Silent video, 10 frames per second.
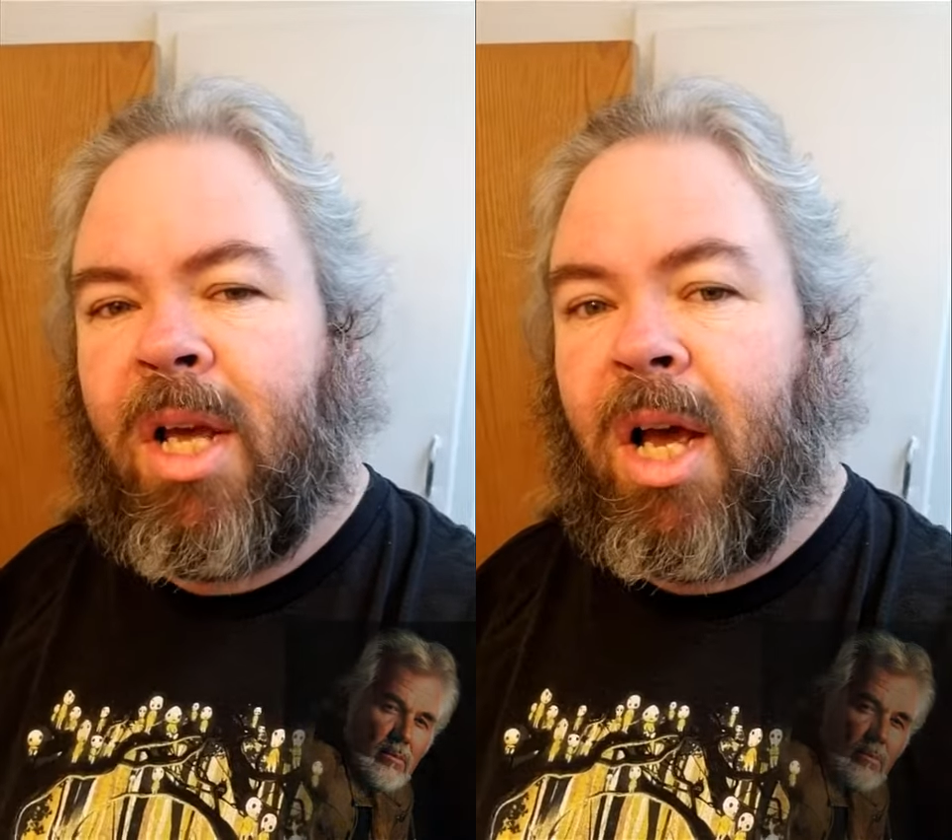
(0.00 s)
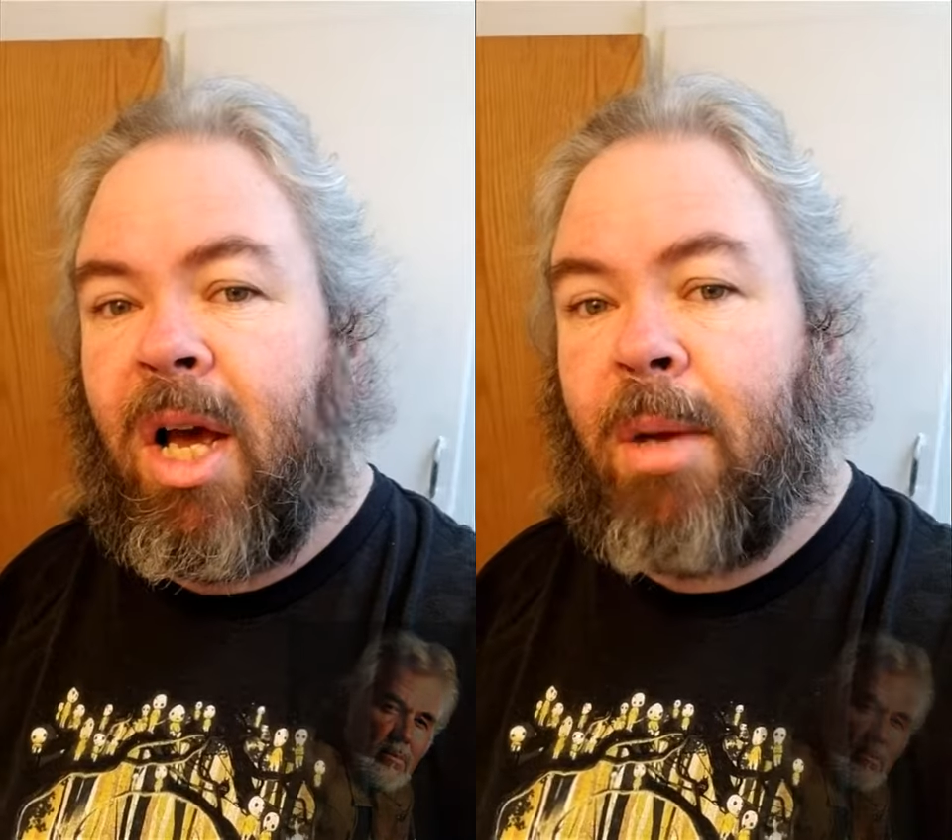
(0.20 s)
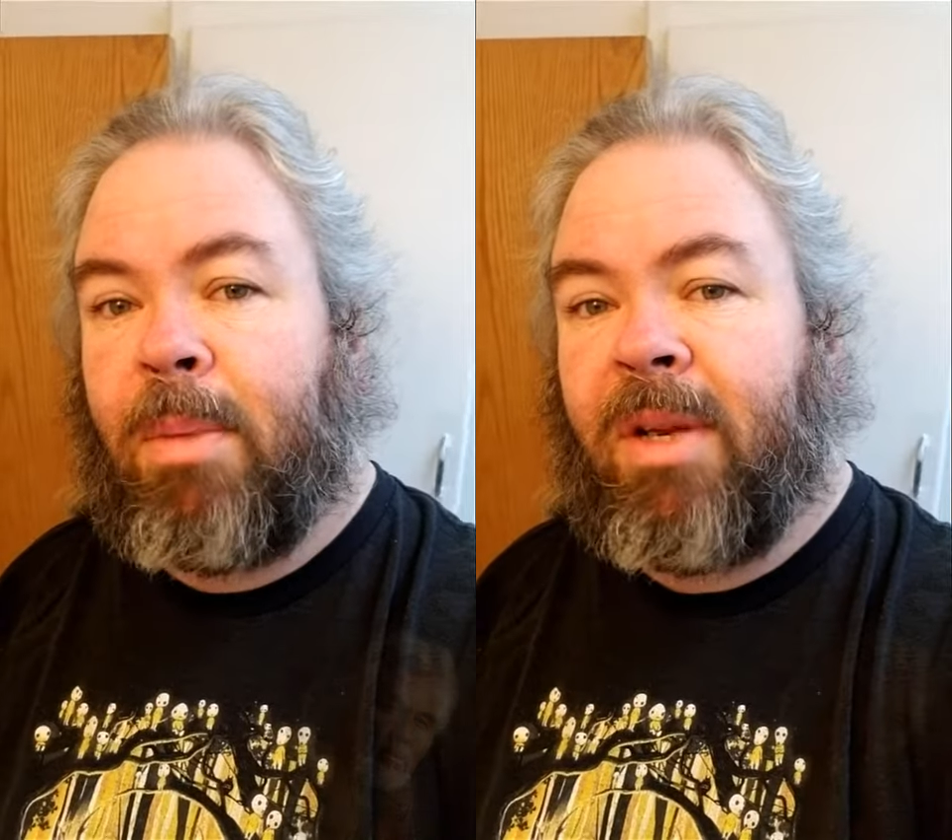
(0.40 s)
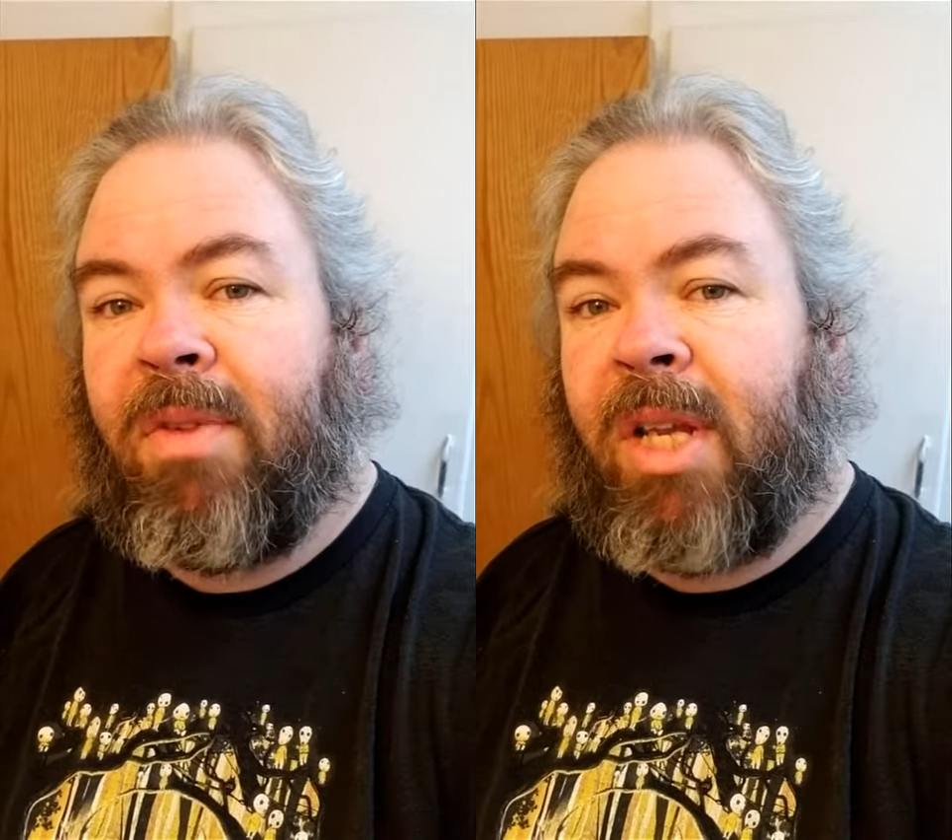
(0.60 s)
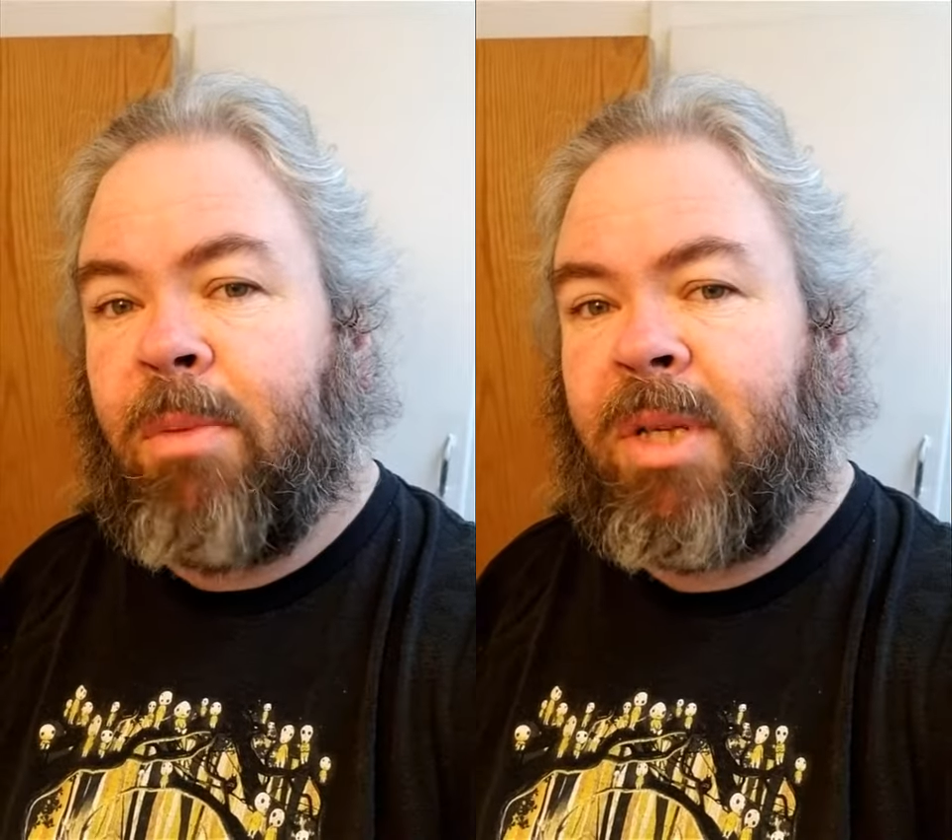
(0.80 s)
but
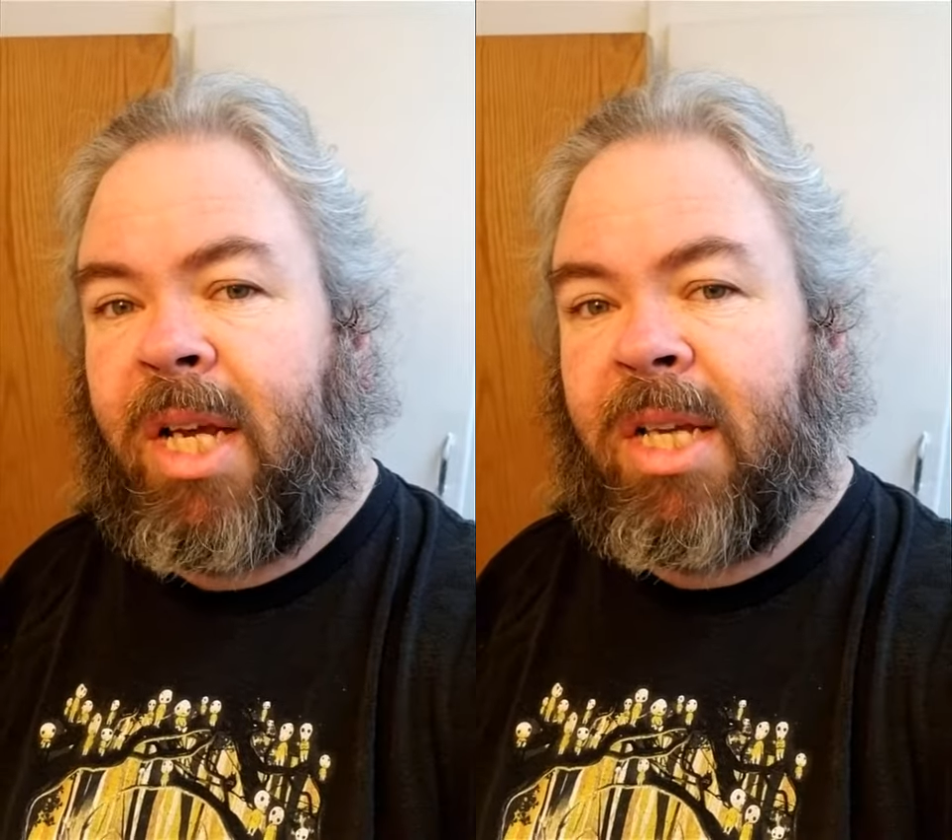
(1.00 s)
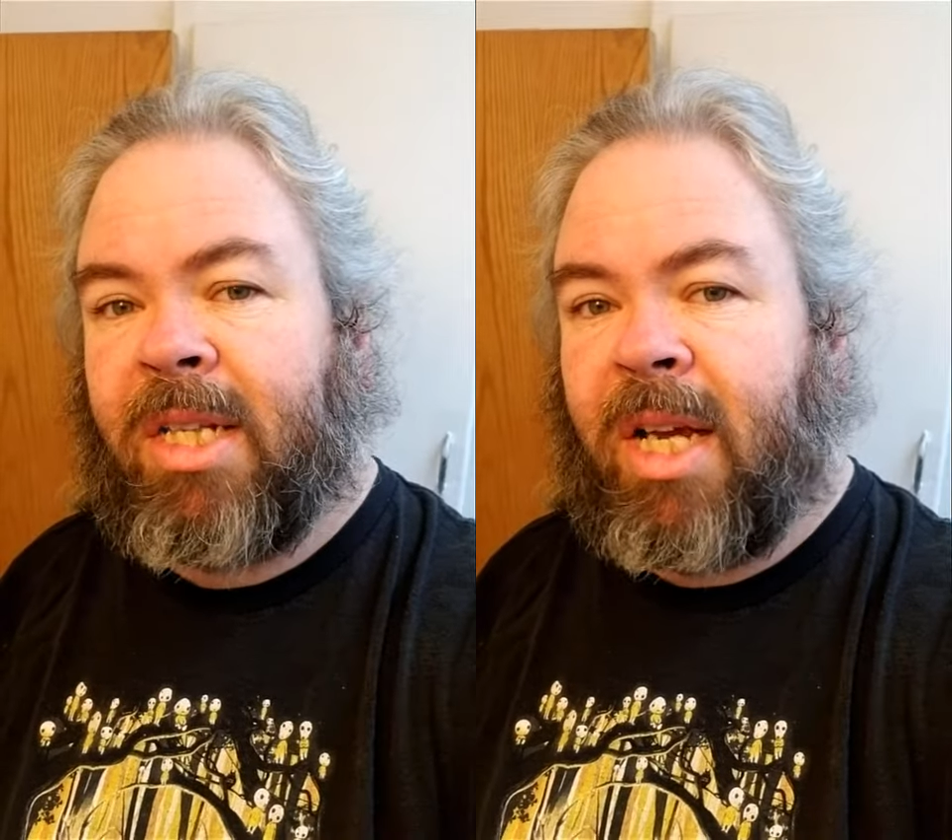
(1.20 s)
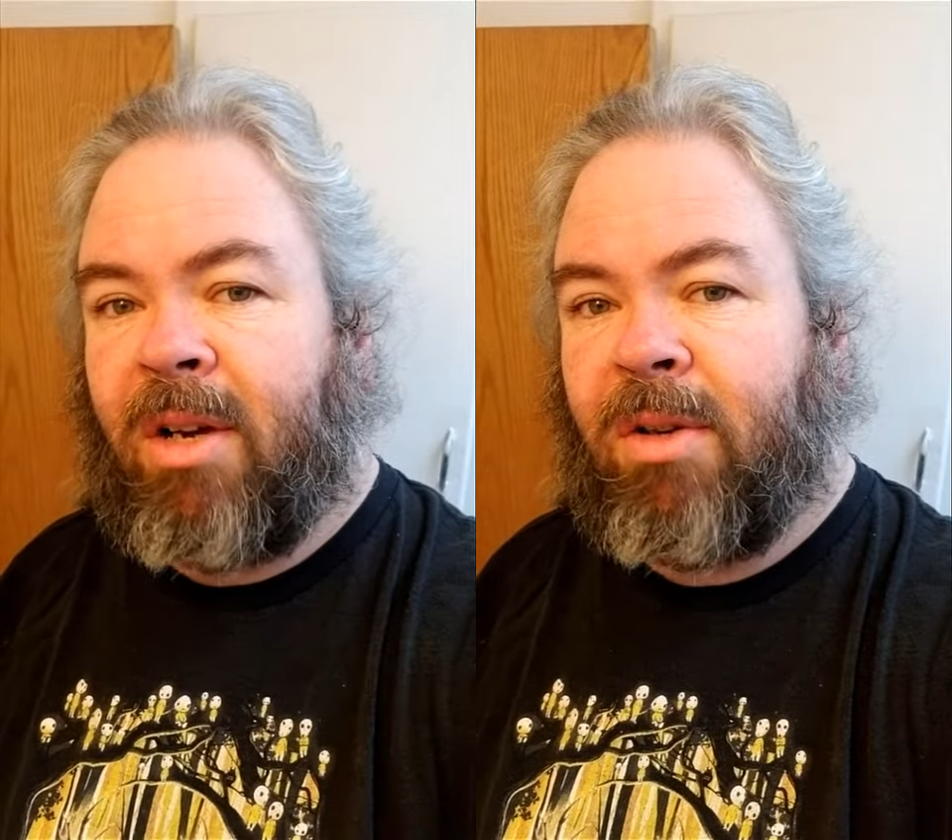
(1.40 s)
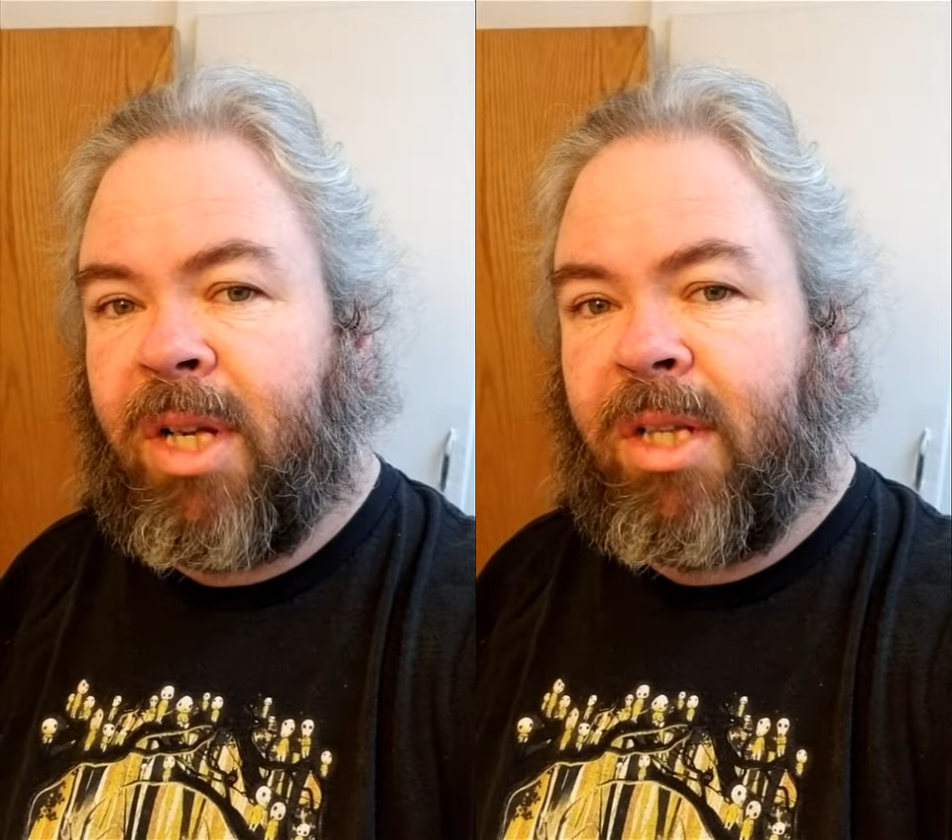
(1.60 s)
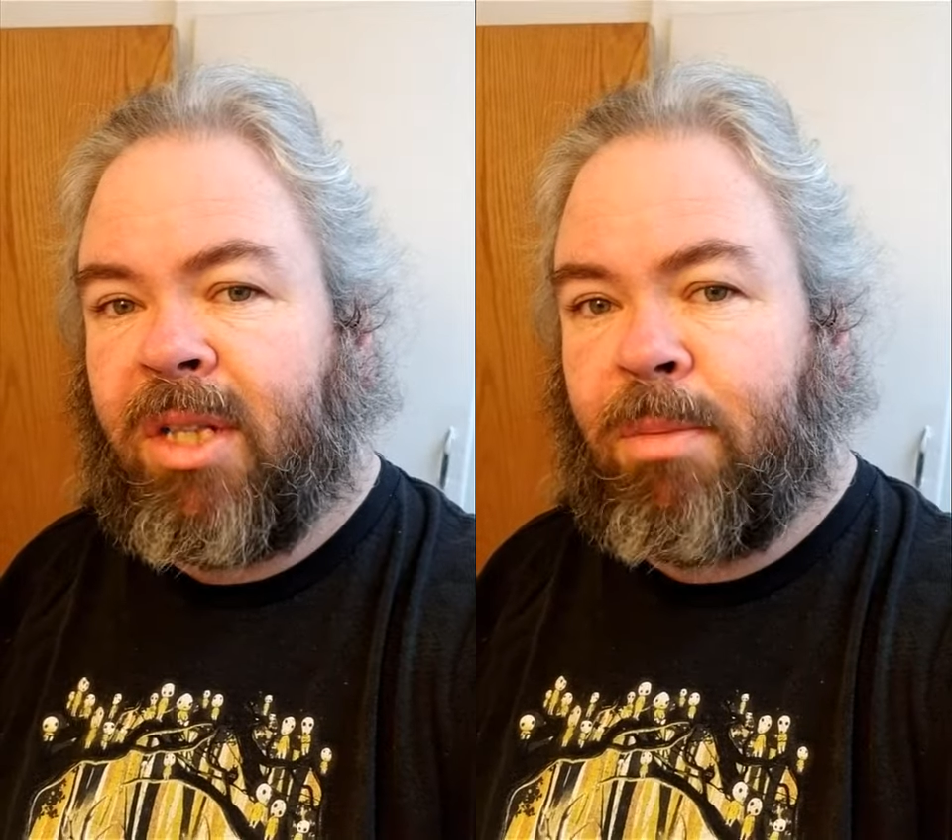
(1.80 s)
even he would take it down
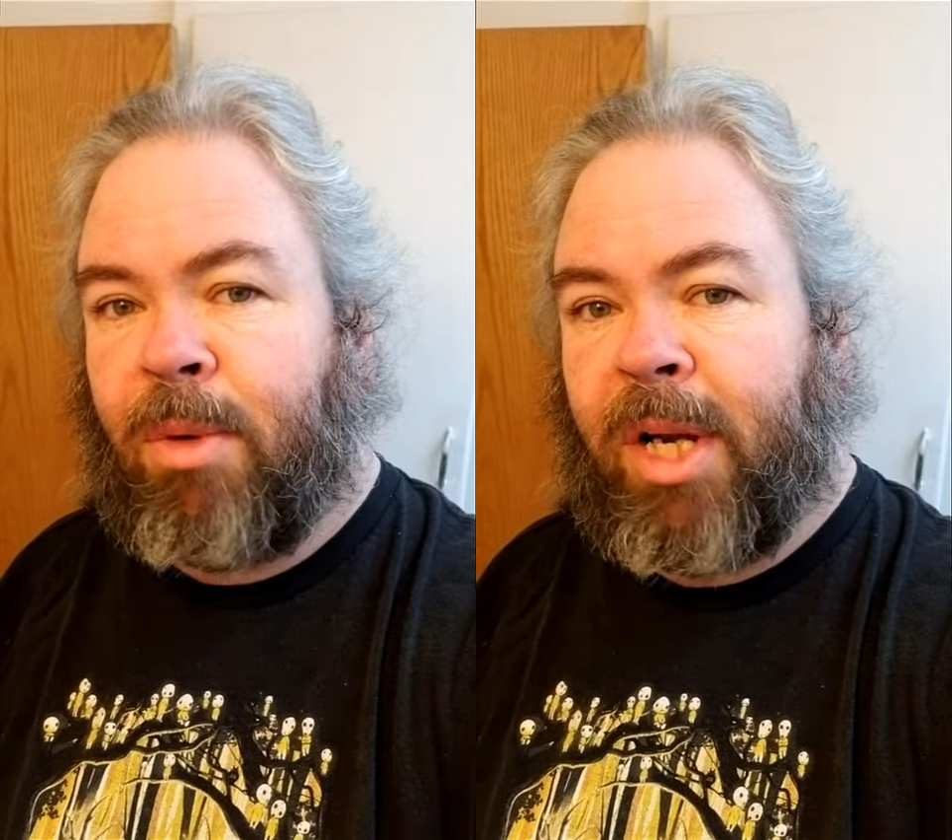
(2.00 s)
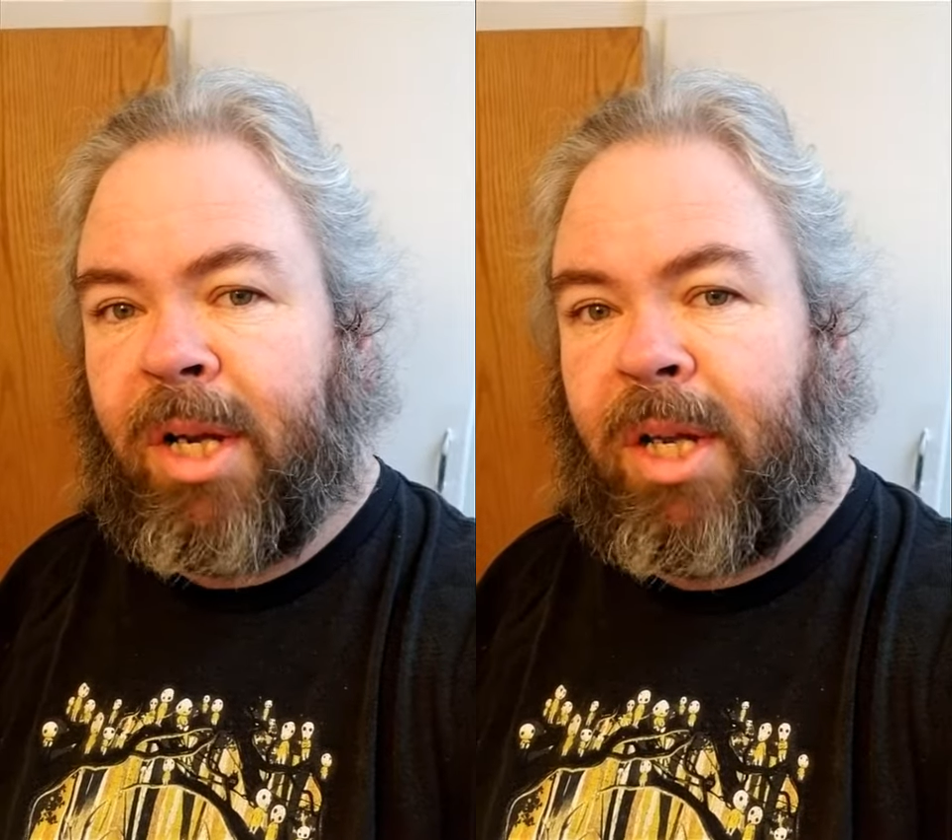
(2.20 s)
in the spring.